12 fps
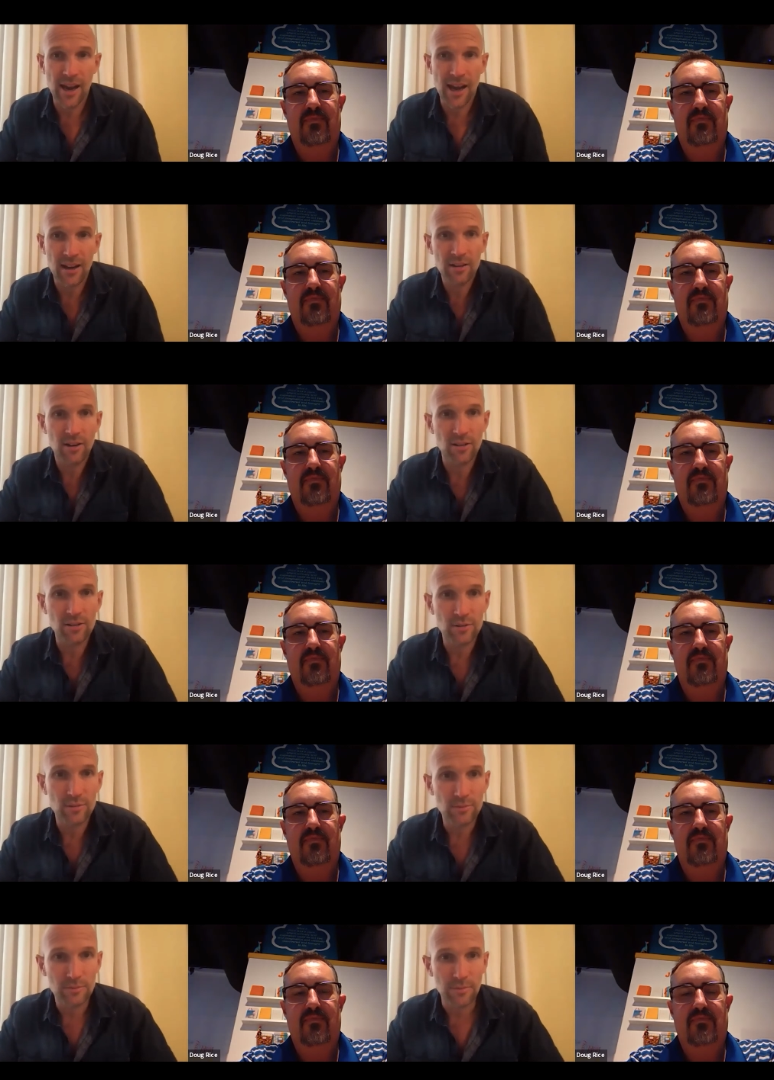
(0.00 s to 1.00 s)
Speaker 1: alcohol.
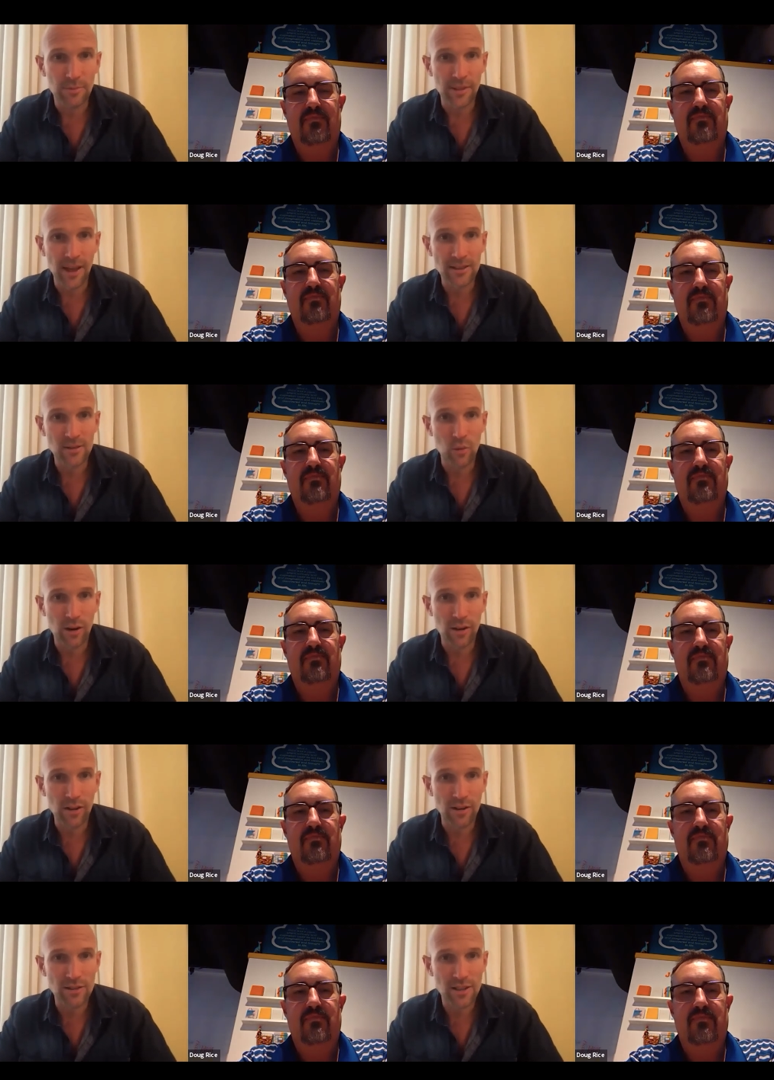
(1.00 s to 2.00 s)
But that's one of
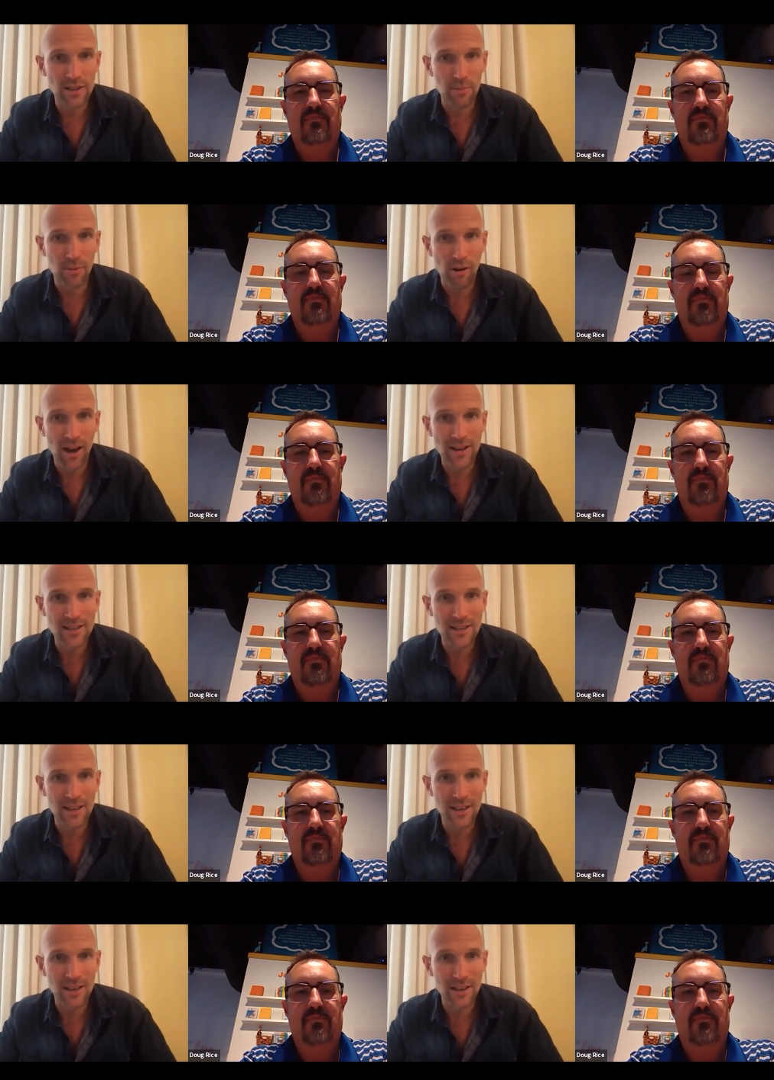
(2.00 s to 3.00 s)
those
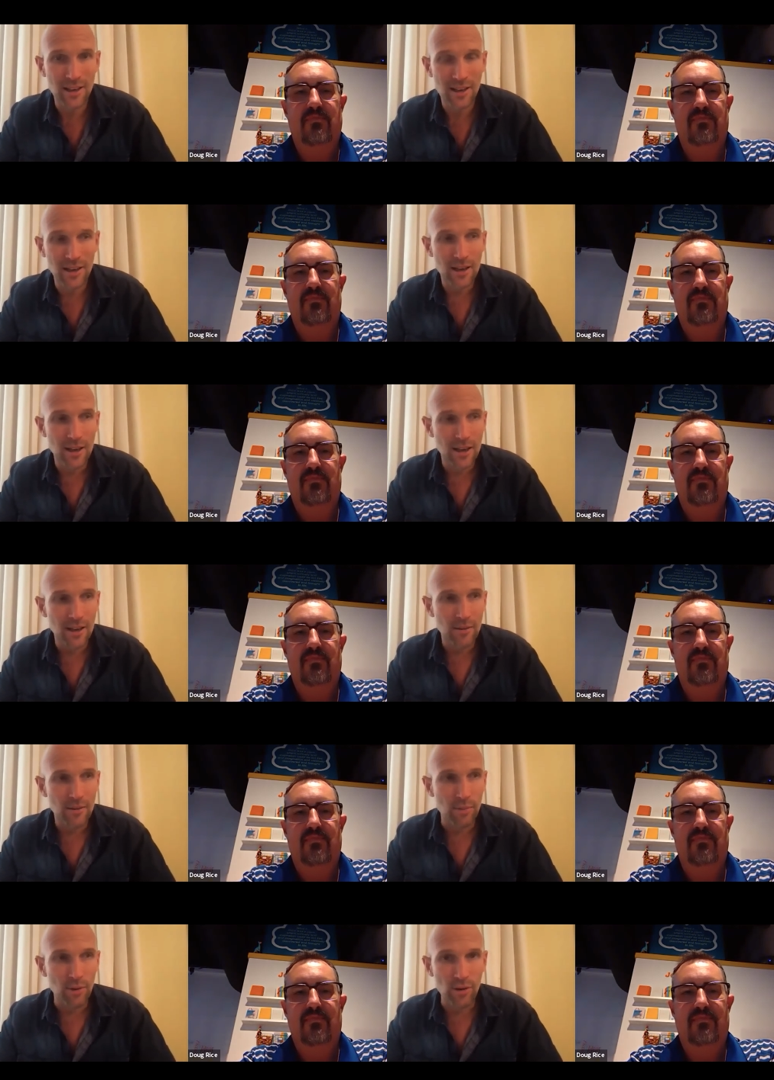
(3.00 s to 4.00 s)
surprising,
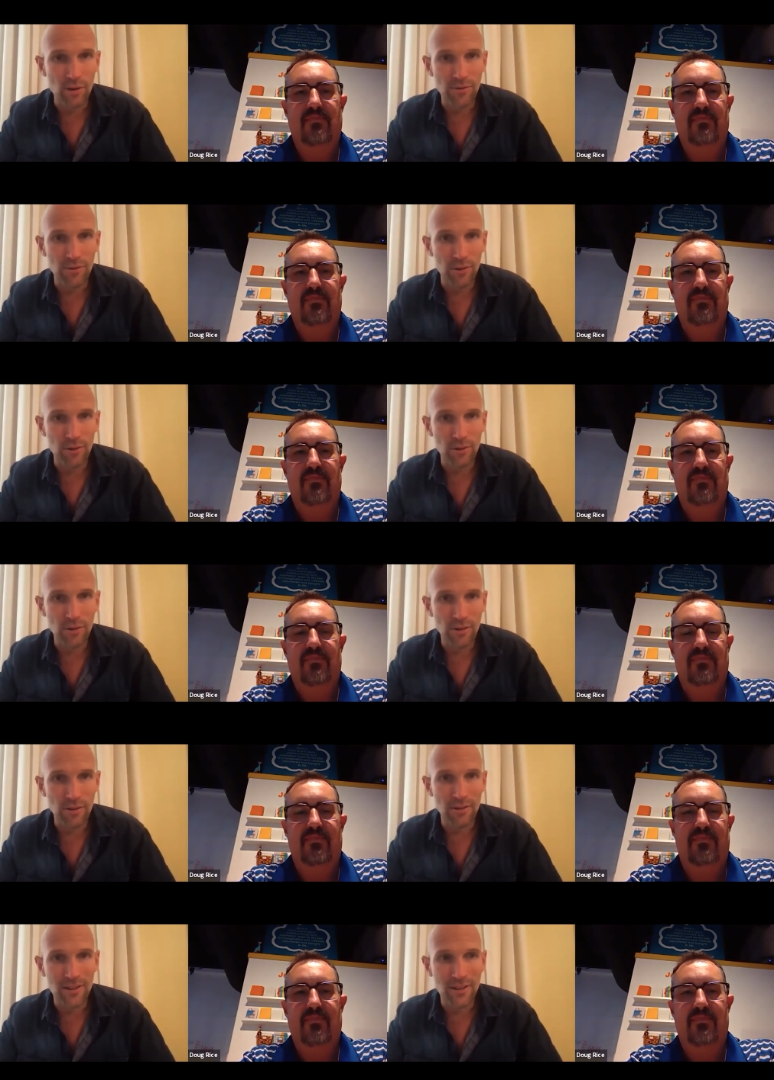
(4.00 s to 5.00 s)
beautiful
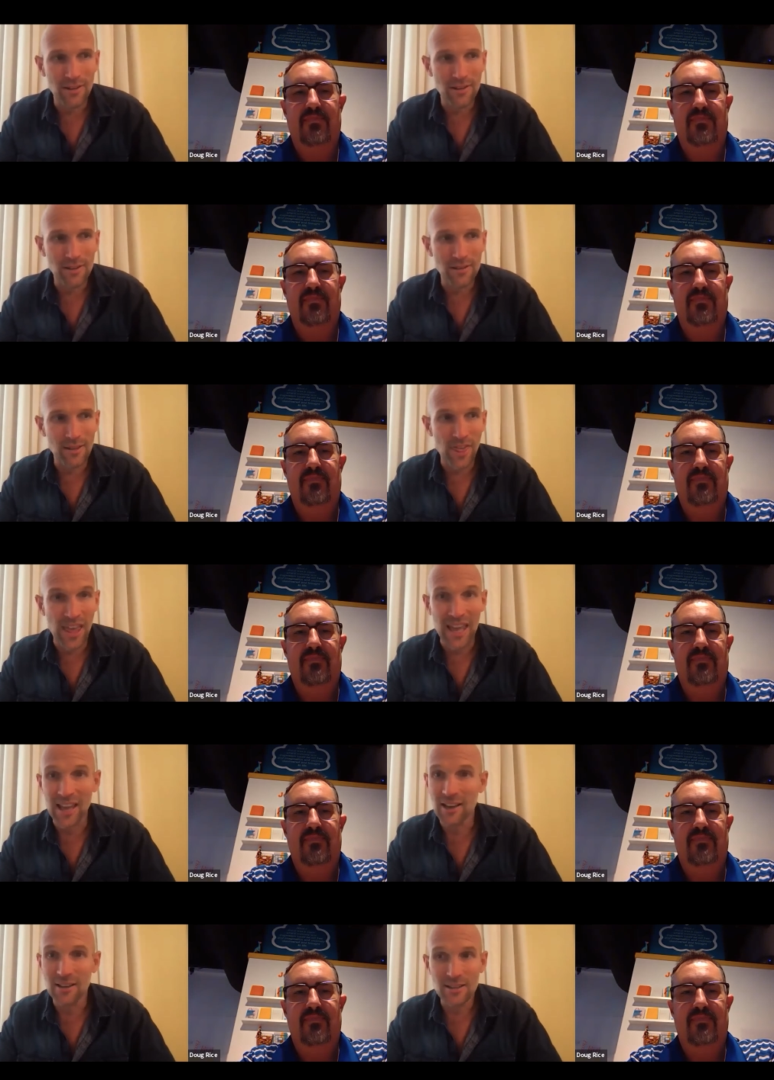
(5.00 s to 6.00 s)

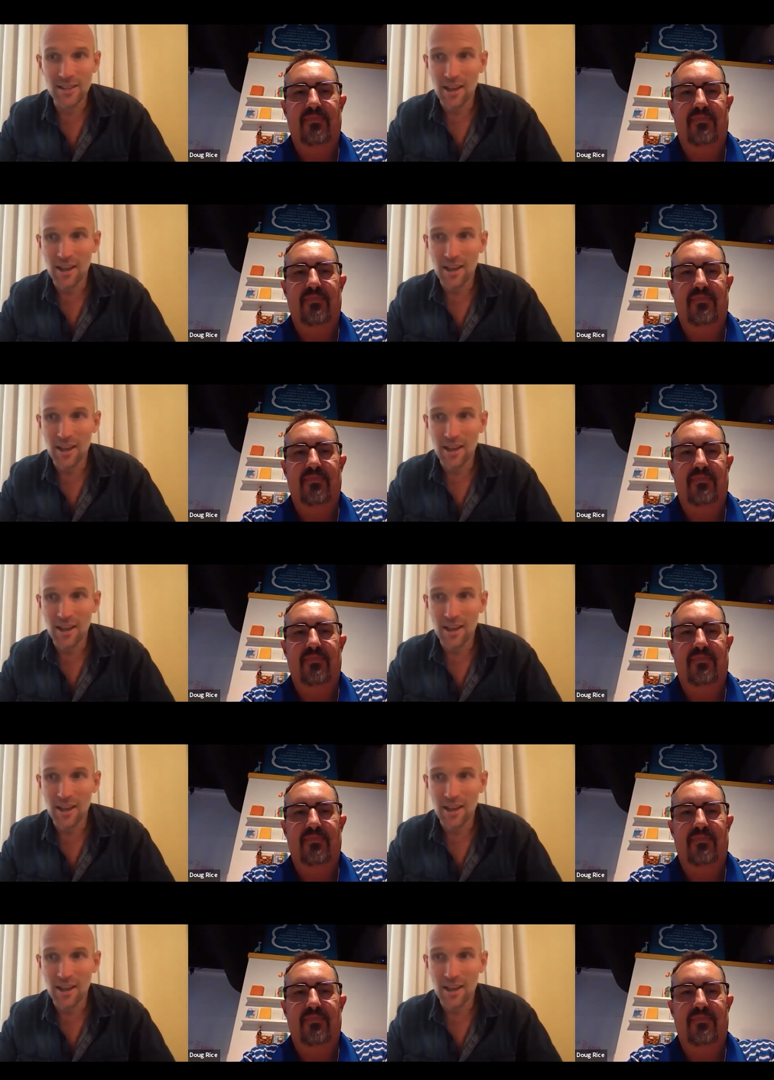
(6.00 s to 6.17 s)
things